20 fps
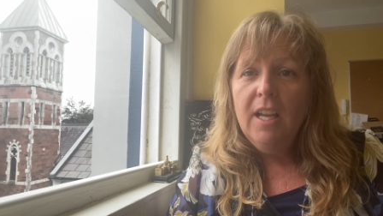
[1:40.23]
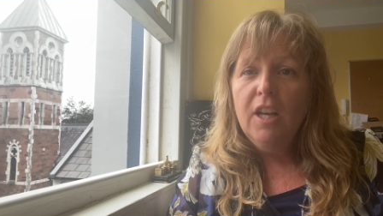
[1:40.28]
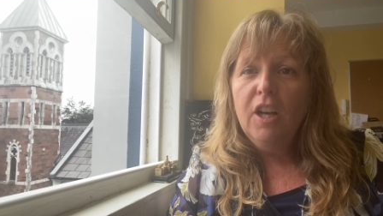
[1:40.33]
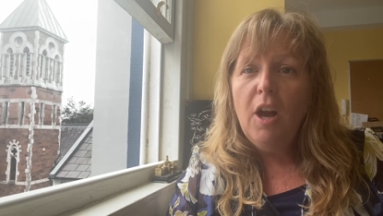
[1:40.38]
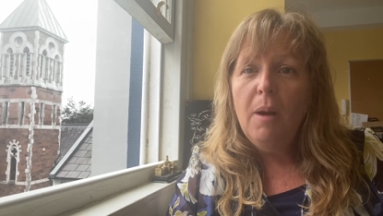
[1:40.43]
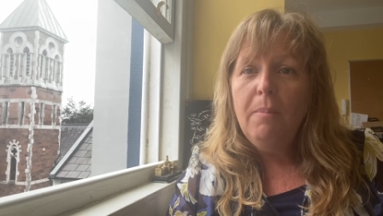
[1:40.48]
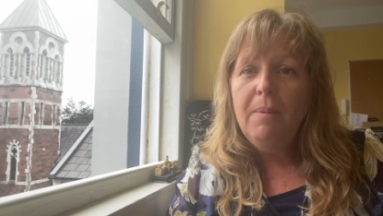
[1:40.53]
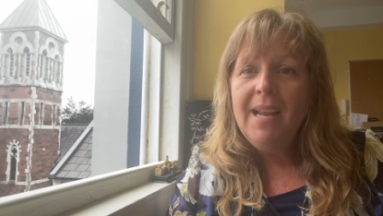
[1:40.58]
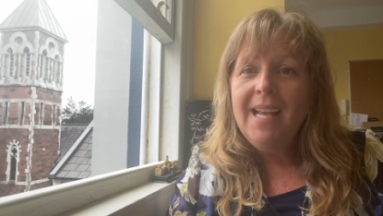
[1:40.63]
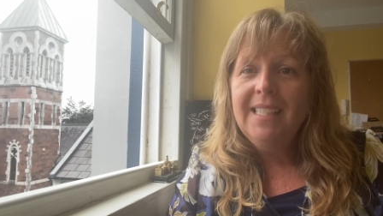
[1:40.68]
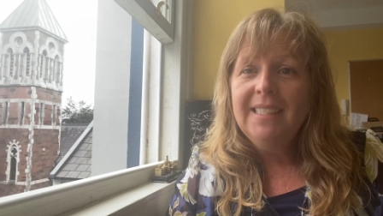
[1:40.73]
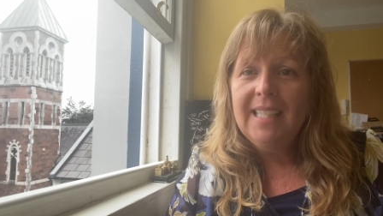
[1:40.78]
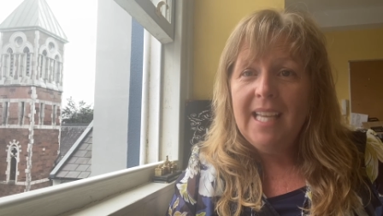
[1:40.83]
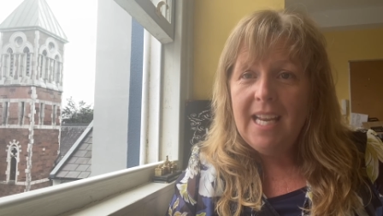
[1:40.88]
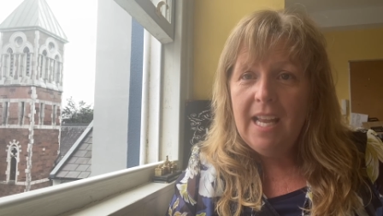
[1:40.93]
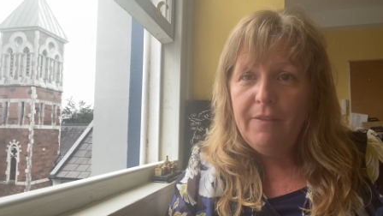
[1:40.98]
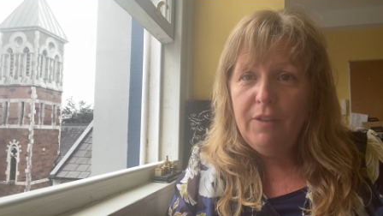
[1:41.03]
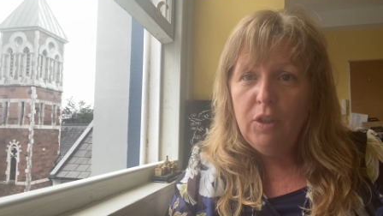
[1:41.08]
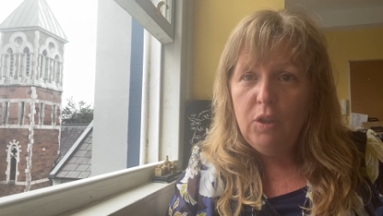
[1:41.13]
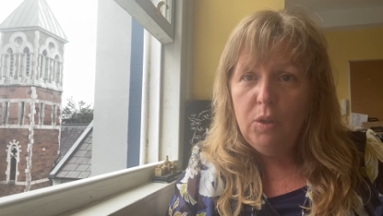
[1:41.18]
God bless
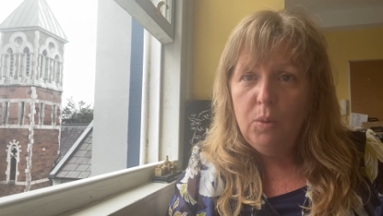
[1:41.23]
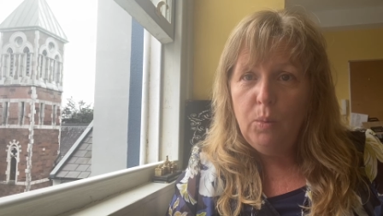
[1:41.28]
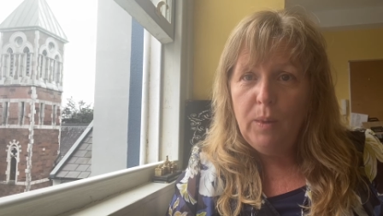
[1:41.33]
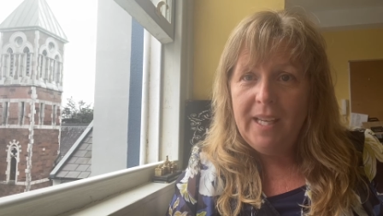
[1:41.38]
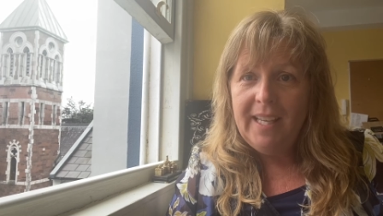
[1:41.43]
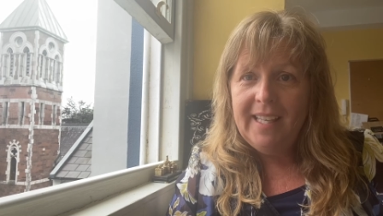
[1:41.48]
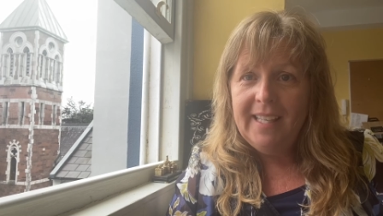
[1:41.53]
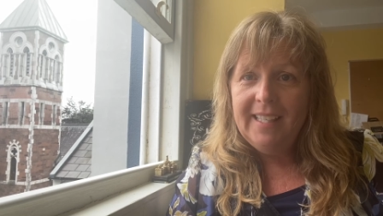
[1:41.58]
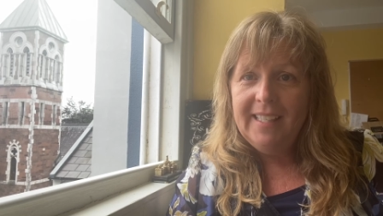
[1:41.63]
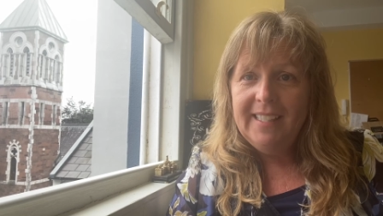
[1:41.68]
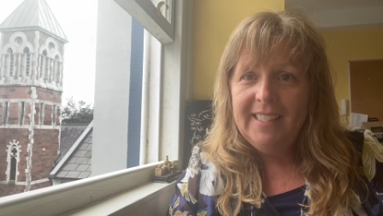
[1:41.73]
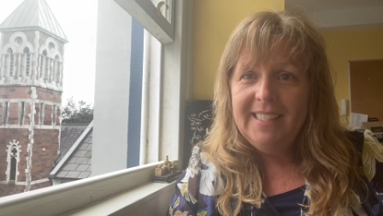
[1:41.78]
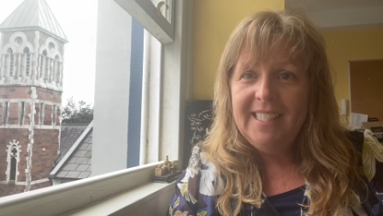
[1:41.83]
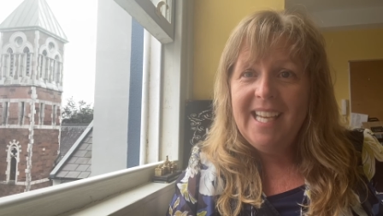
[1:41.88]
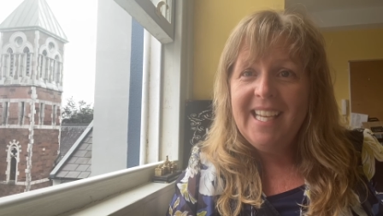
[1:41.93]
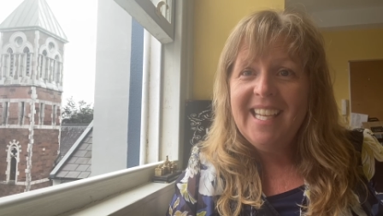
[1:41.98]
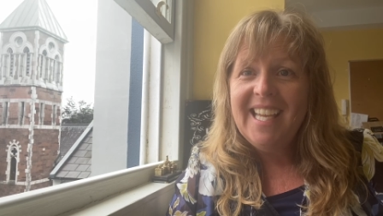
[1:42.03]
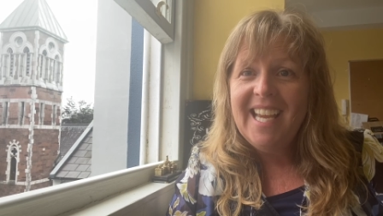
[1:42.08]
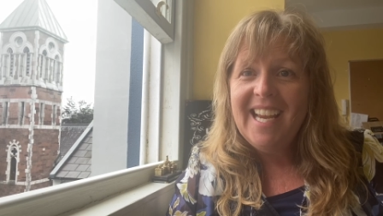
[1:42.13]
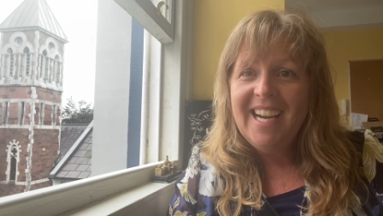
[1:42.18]
and have a good week.
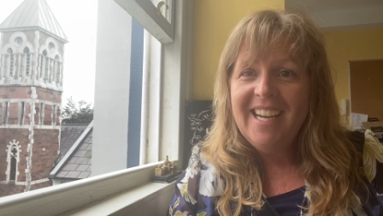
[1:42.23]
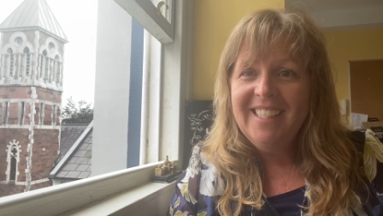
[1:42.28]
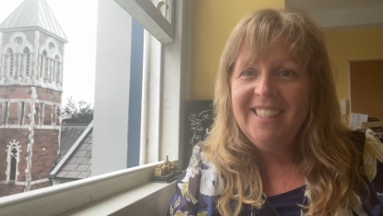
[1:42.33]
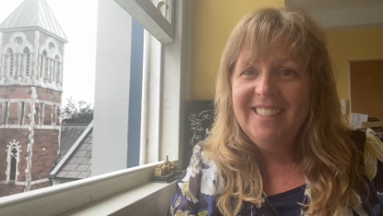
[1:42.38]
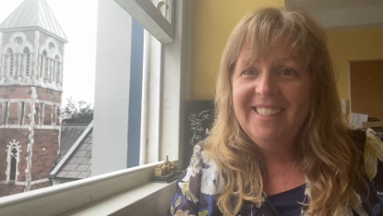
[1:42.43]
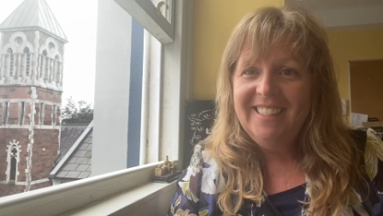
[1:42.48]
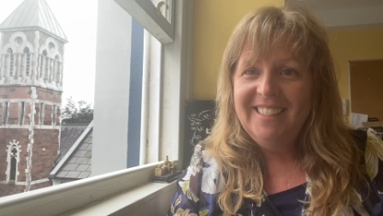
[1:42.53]
Take care.